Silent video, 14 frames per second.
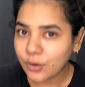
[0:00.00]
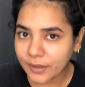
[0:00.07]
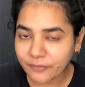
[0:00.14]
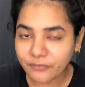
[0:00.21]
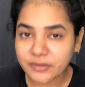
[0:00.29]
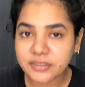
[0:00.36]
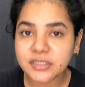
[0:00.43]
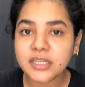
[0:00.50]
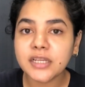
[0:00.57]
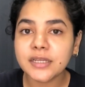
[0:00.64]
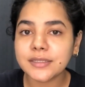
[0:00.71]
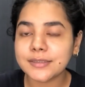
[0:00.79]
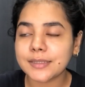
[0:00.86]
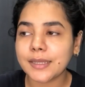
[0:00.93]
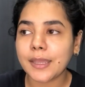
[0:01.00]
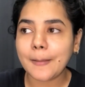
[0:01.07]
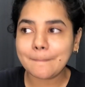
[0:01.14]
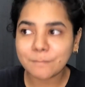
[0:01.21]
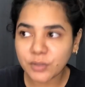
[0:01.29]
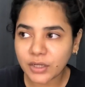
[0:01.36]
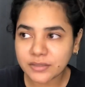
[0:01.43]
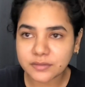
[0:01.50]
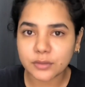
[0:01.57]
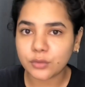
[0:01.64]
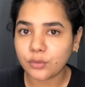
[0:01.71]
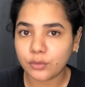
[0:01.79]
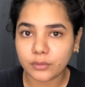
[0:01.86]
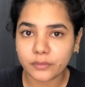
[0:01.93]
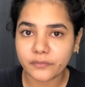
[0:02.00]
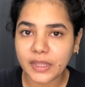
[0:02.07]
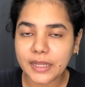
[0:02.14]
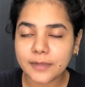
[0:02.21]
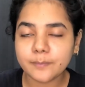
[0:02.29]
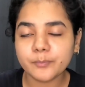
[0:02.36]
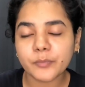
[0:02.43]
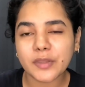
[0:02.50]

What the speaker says: if it's hurting, pus, and all of that.